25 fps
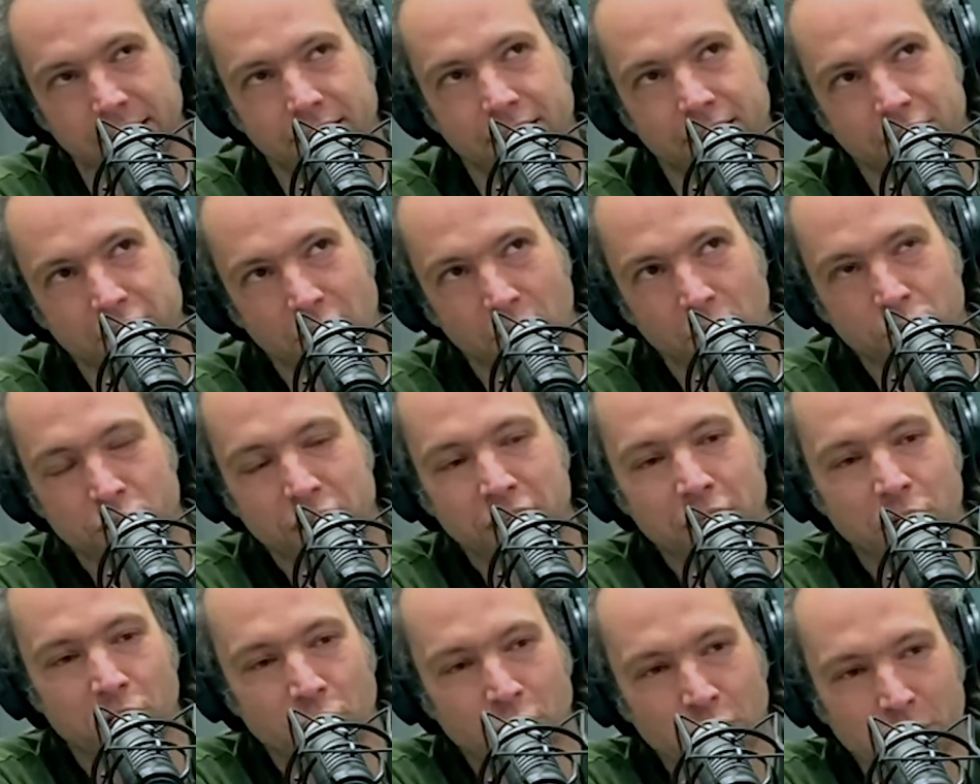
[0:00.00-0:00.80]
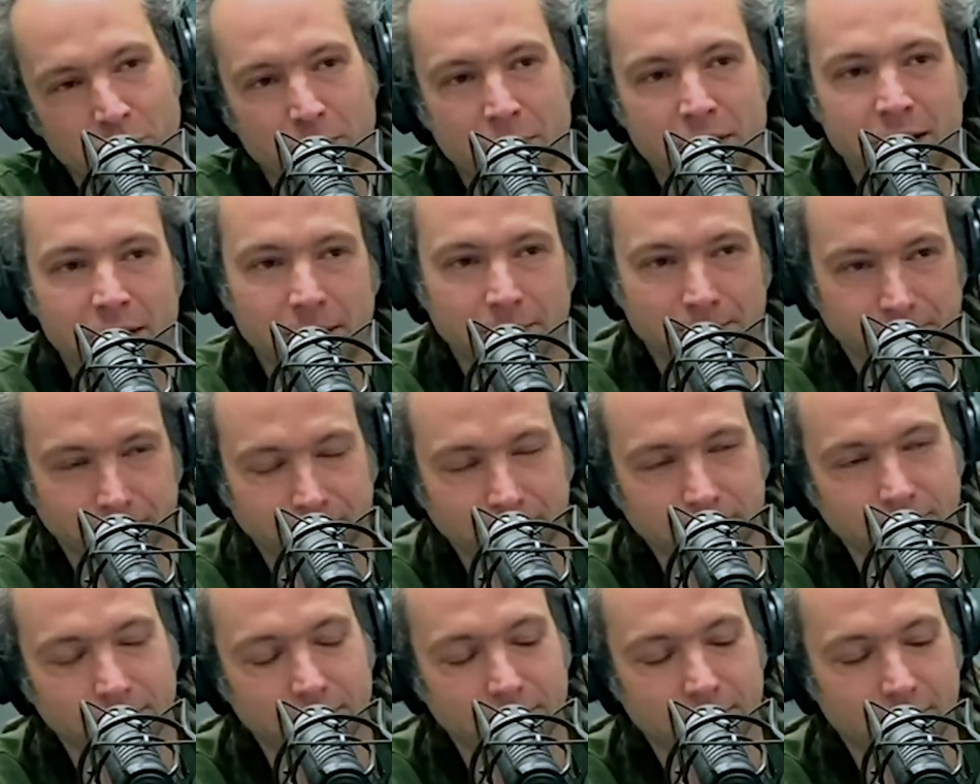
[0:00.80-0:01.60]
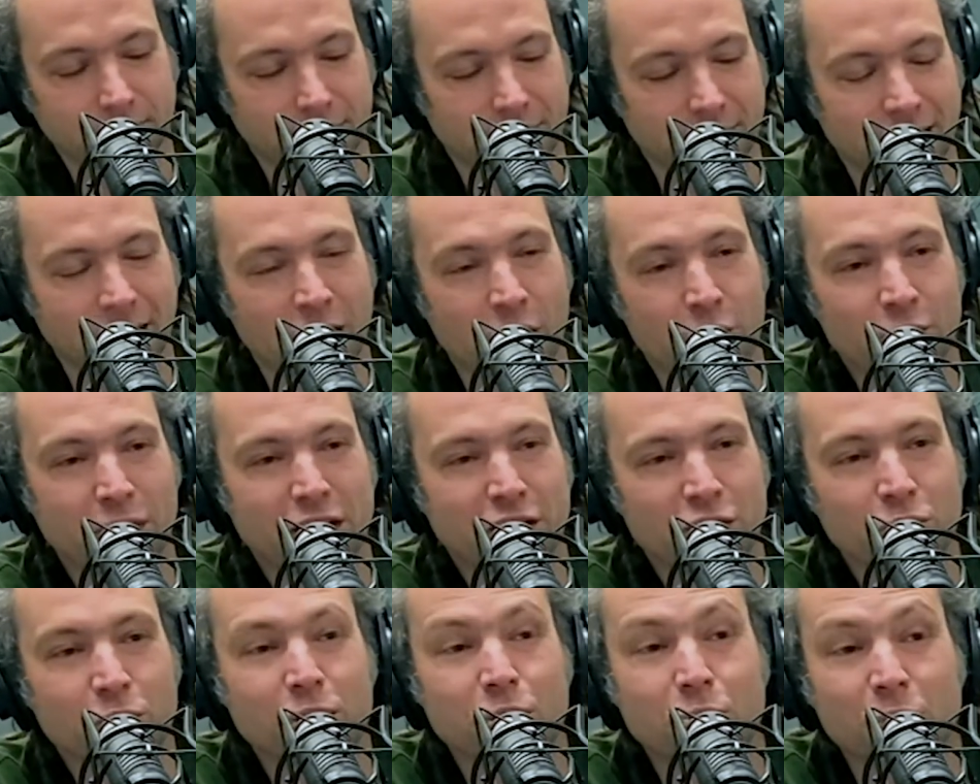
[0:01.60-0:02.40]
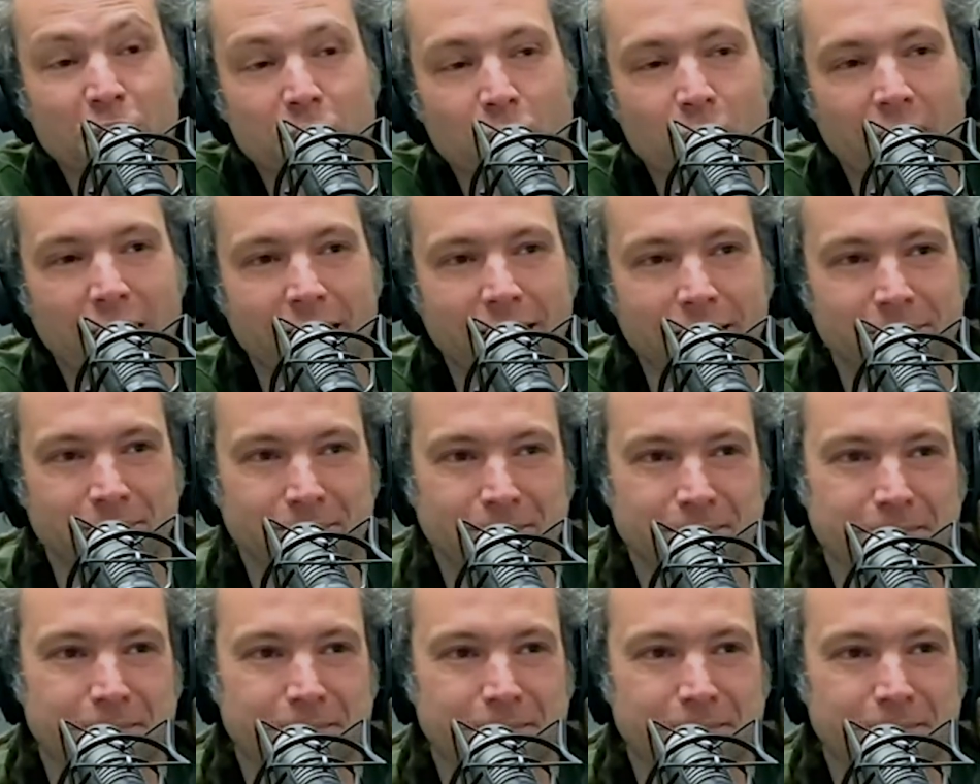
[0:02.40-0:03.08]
so she learned me how they do it with wine.